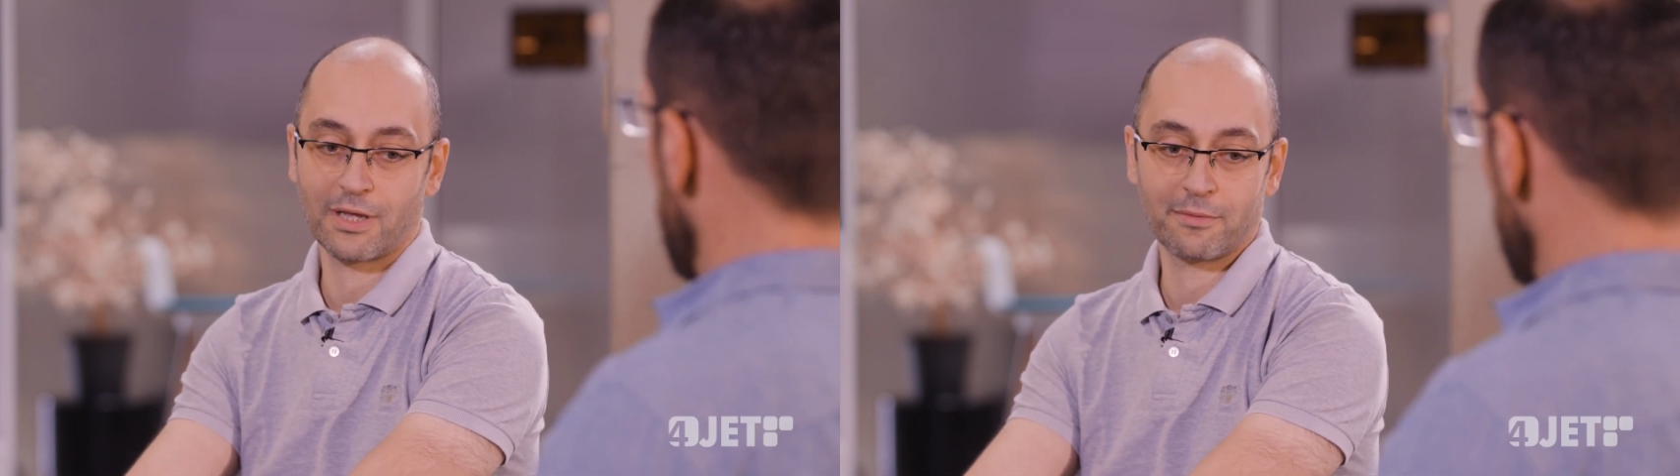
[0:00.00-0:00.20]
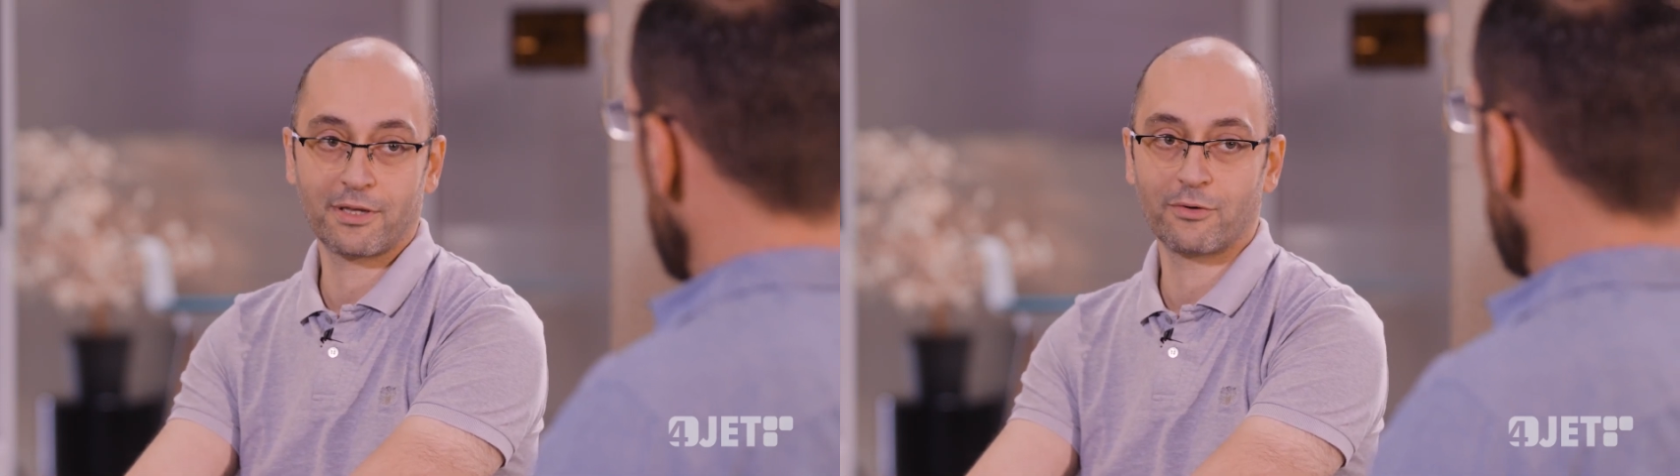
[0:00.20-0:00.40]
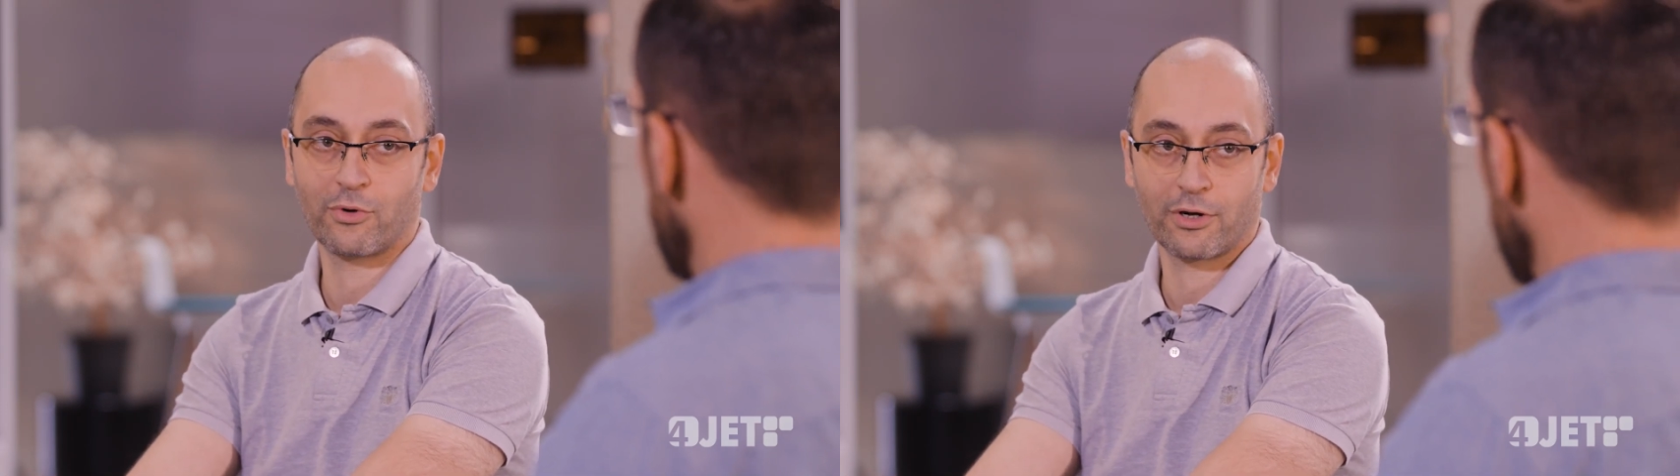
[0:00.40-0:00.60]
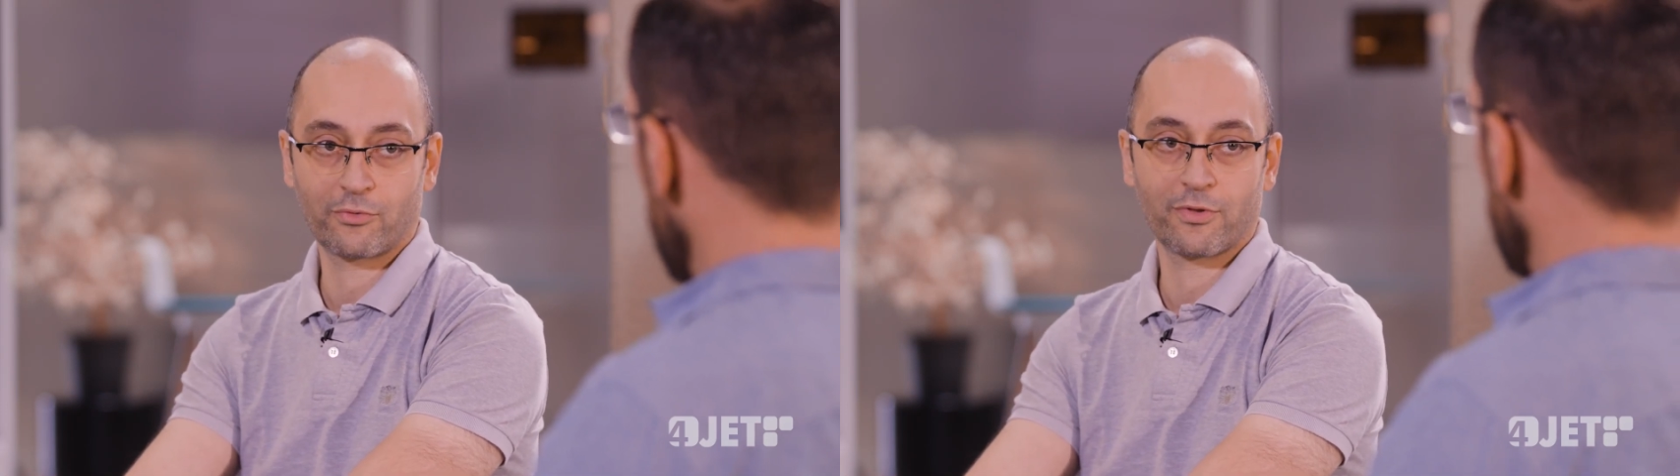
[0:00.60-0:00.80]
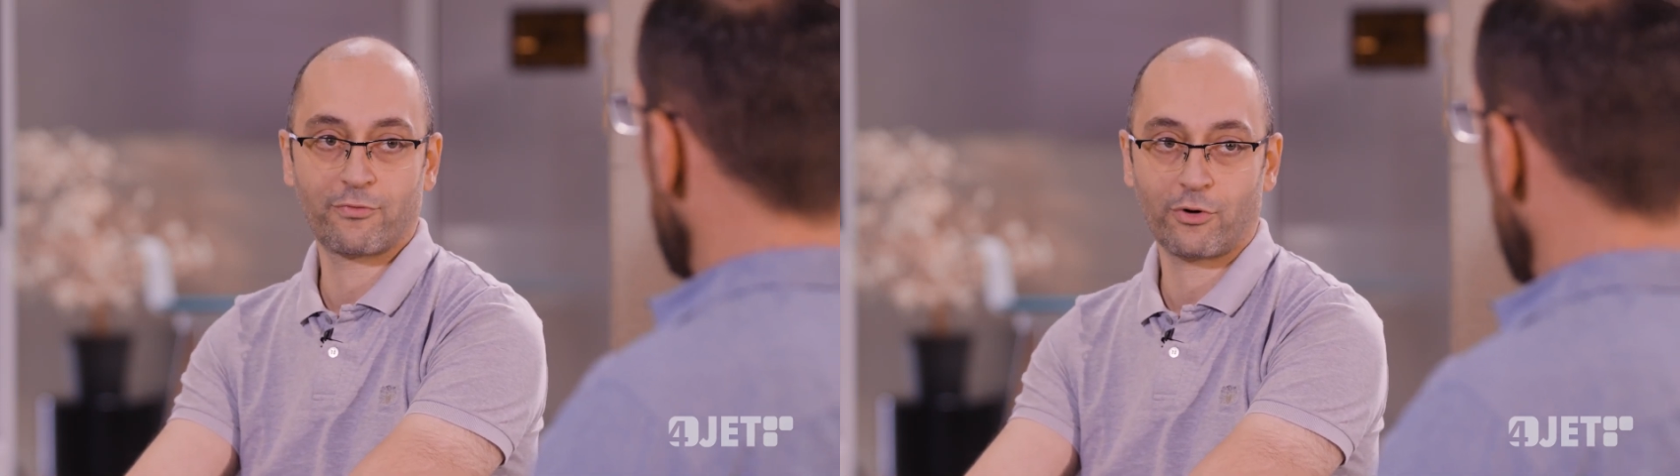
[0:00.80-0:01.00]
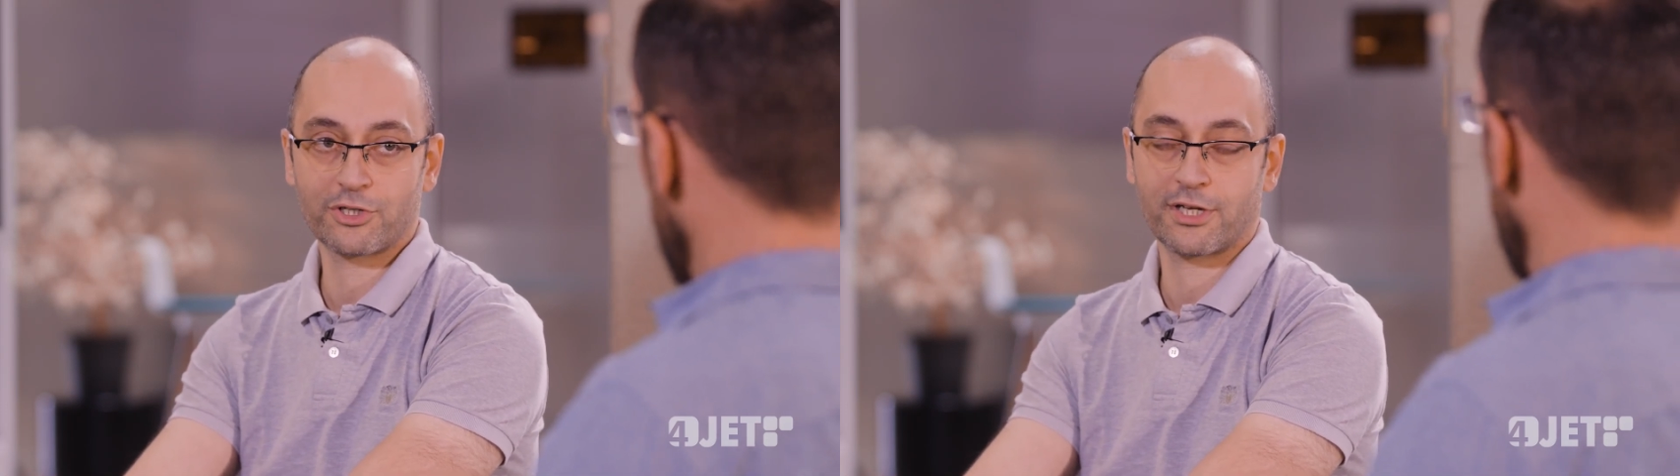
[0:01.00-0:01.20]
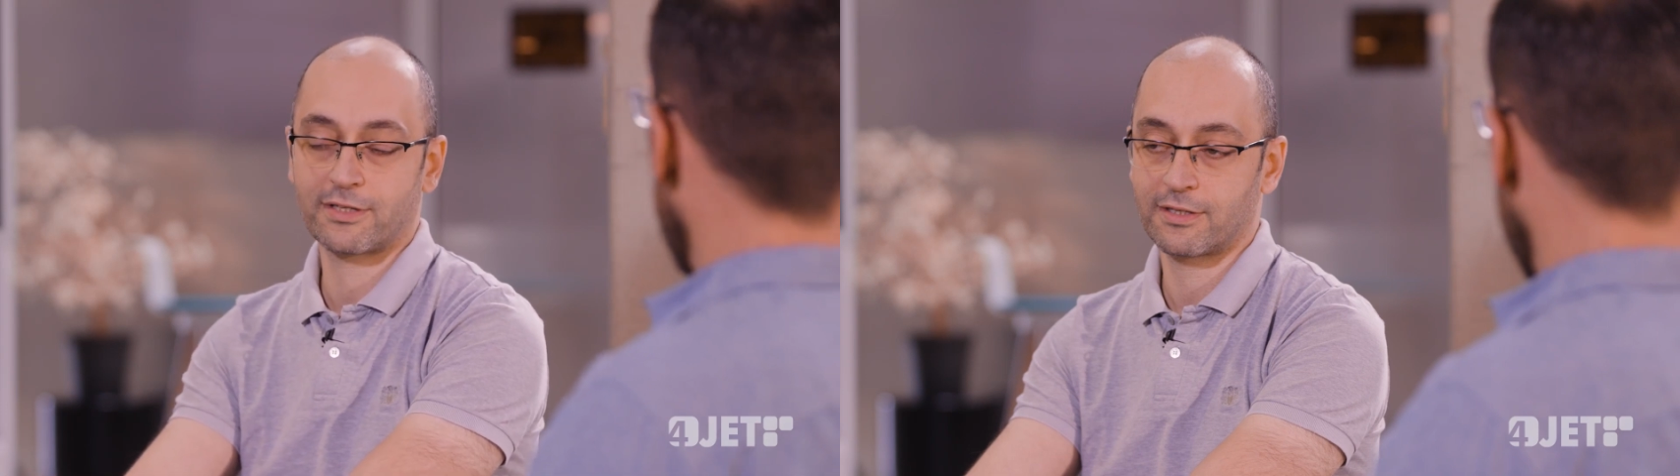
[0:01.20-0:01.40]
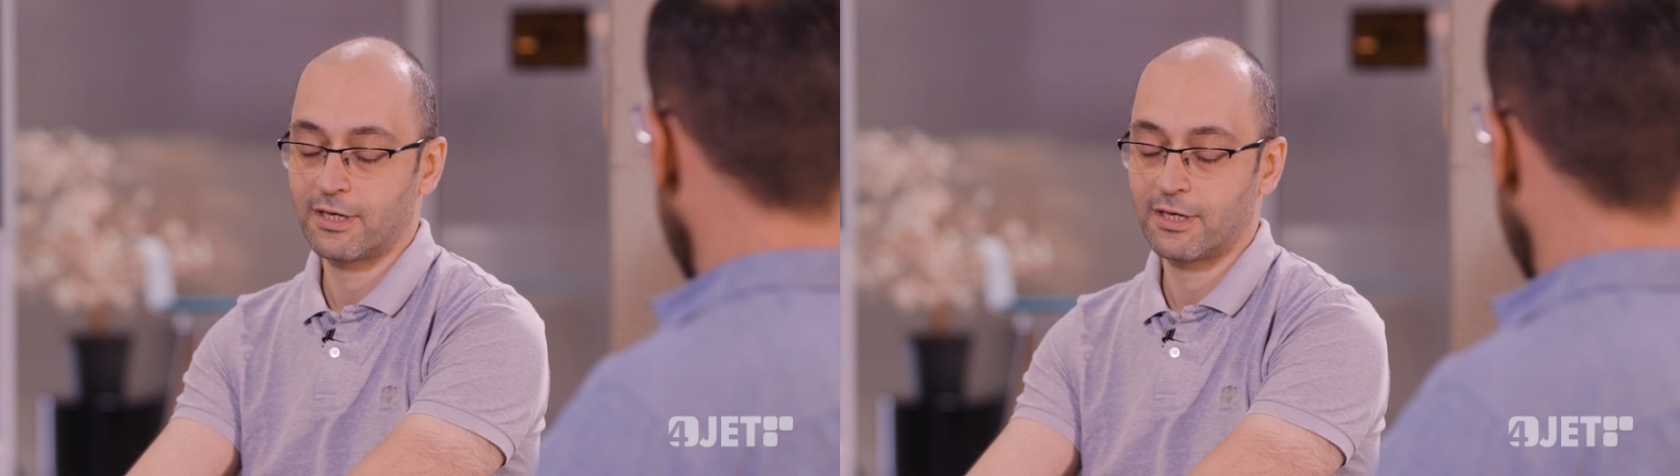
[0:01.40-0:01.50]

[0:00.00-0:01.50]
maybe work with Forget.